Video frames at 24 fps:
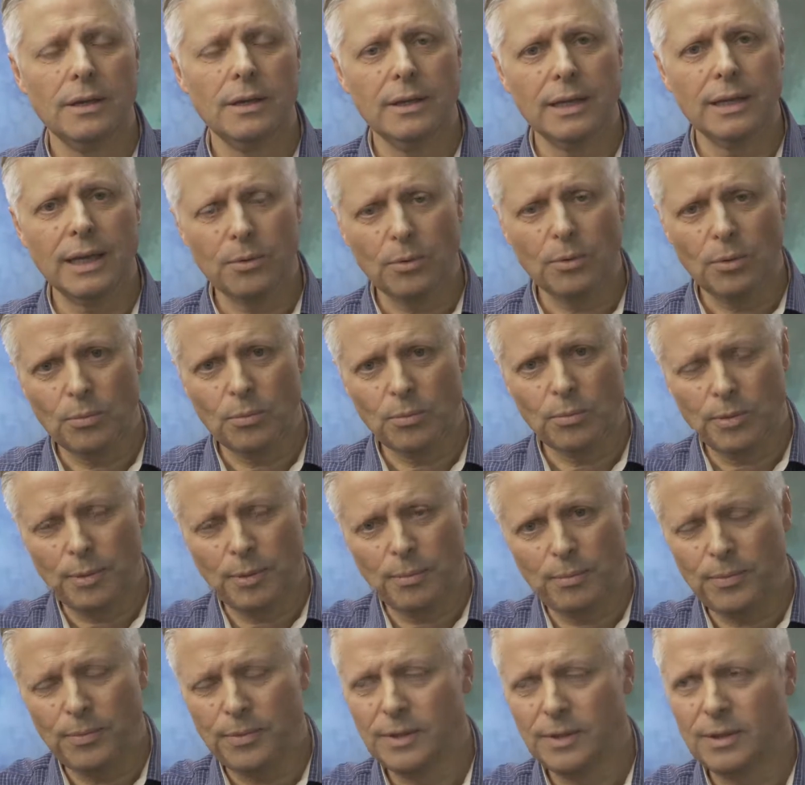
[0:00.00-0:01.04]
Now the
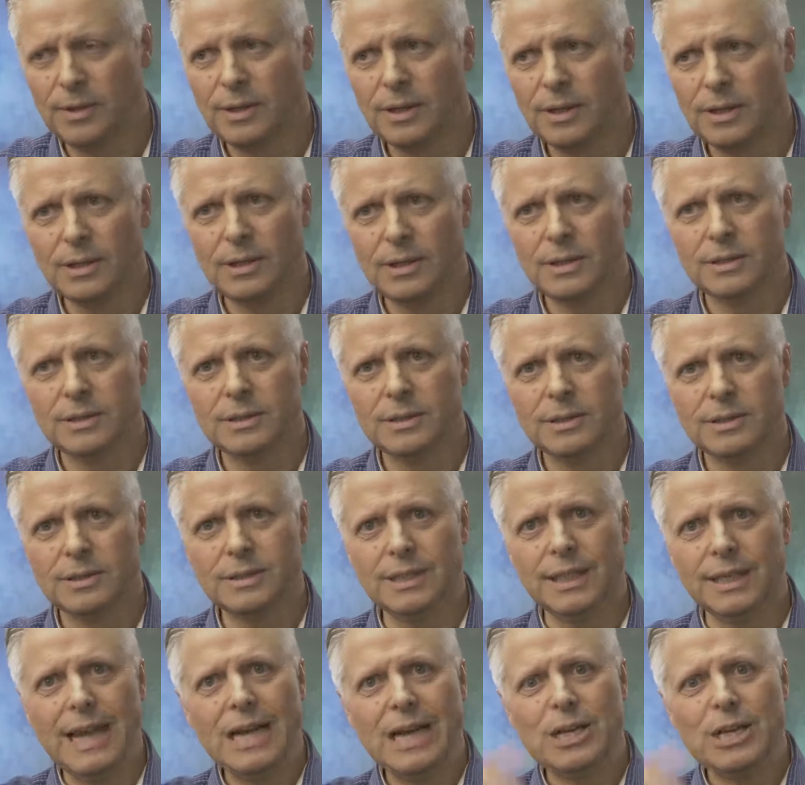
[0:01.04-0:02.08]

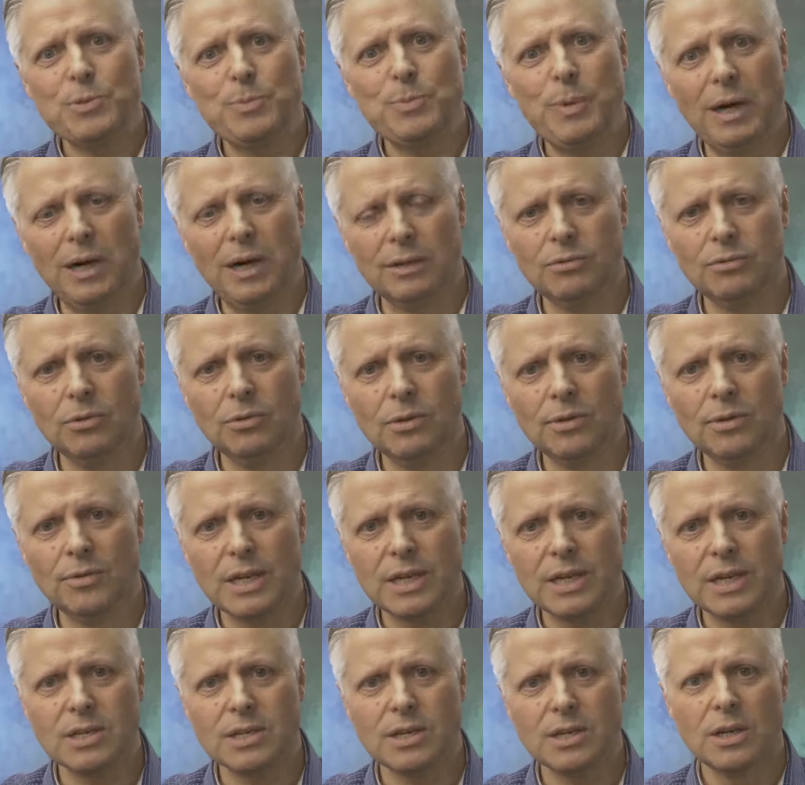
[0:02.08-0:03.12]
next part of all of
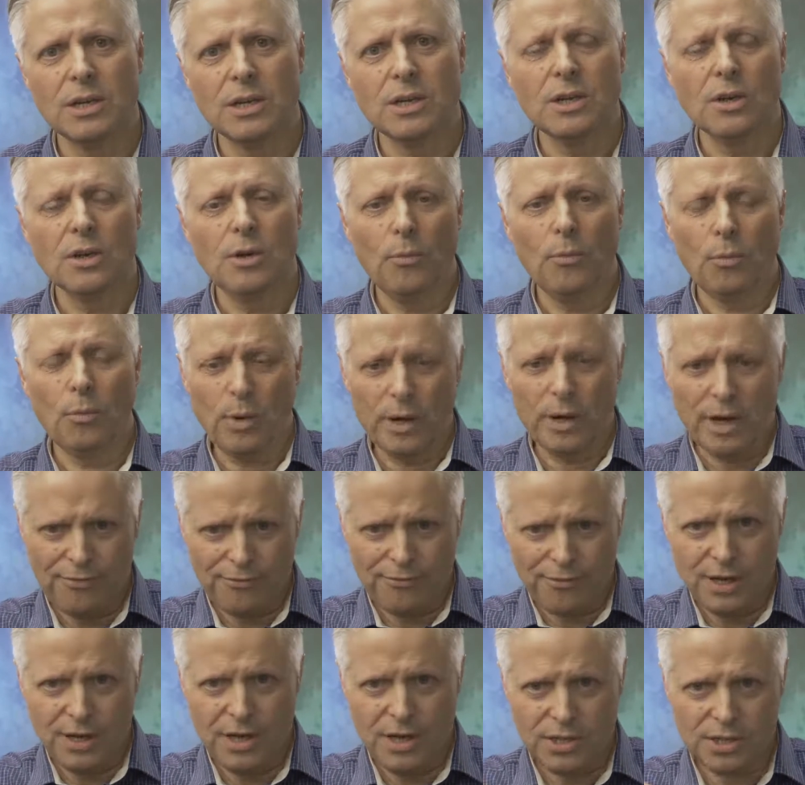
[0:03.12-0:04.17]
this, when I
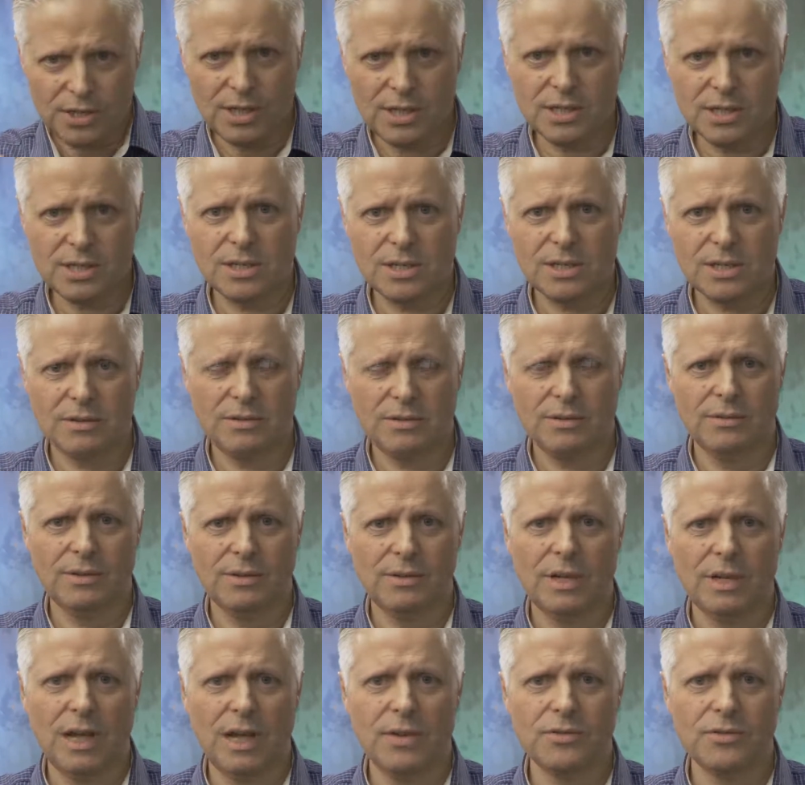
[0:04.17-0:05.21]
finish this
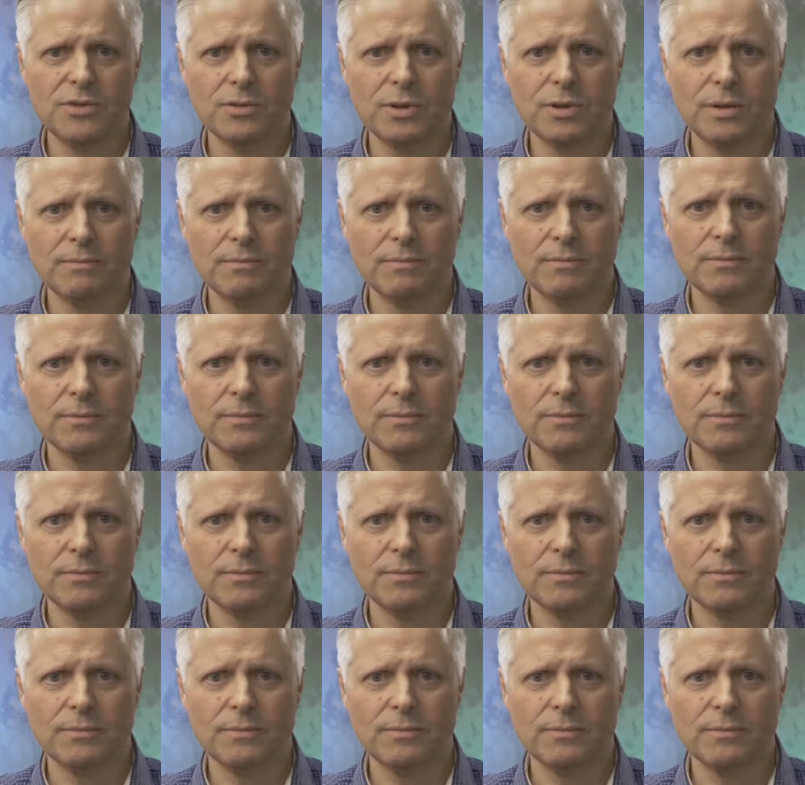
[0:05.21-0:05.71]
live stream,